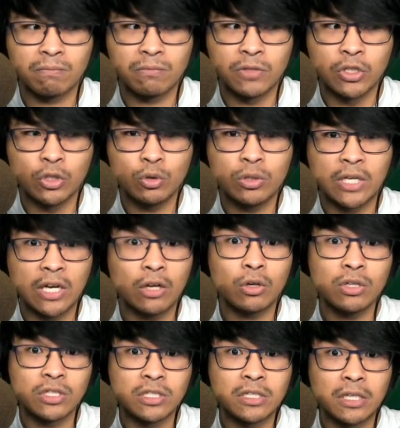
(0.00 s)
you'd get a
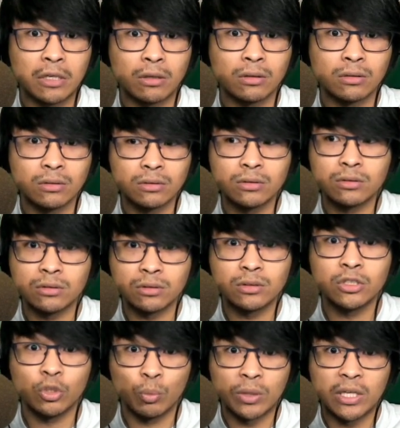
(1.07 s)
good seal.
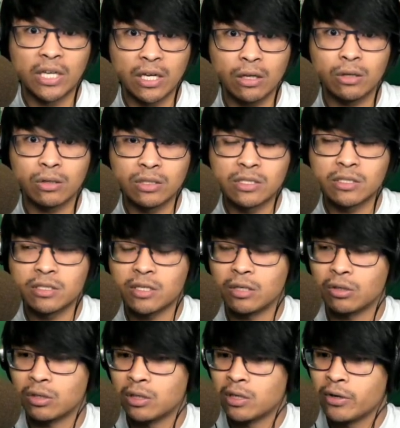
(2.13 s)
You would get a good
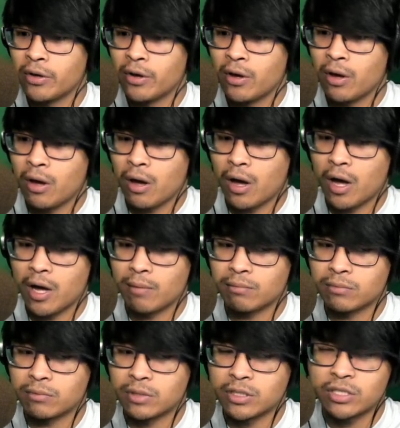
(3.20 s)
seal.
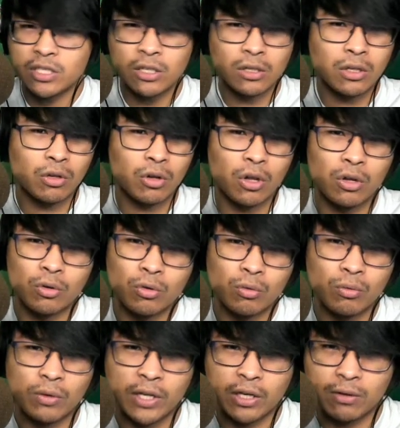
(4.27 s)
The seal,
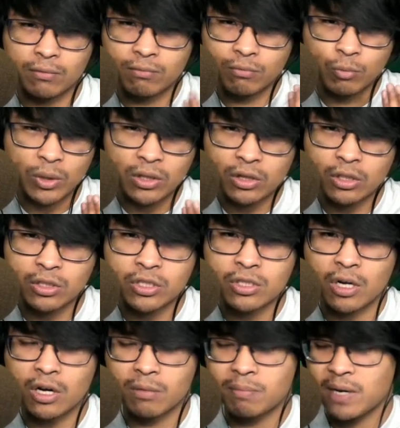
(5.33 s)
like with the
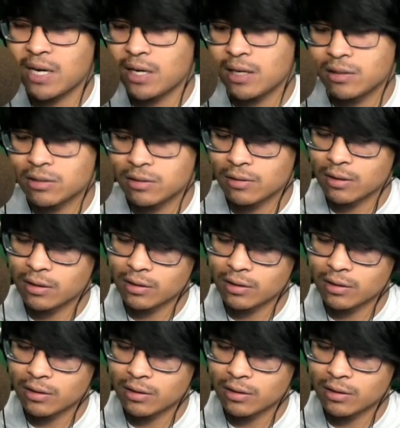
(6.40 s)
stock pads,